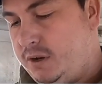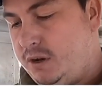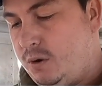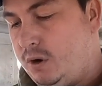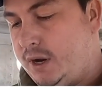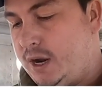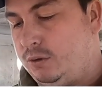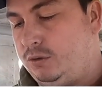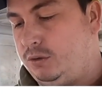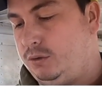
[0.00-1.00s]
video on how
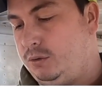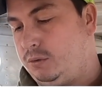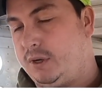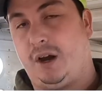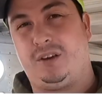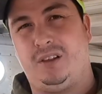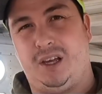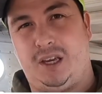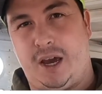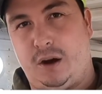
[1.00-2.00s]
to
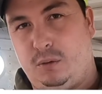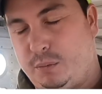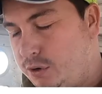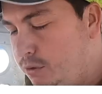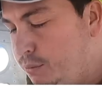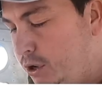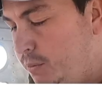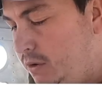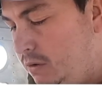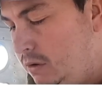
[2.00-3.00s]
calculate cattle per
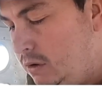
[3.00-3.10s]
compartment.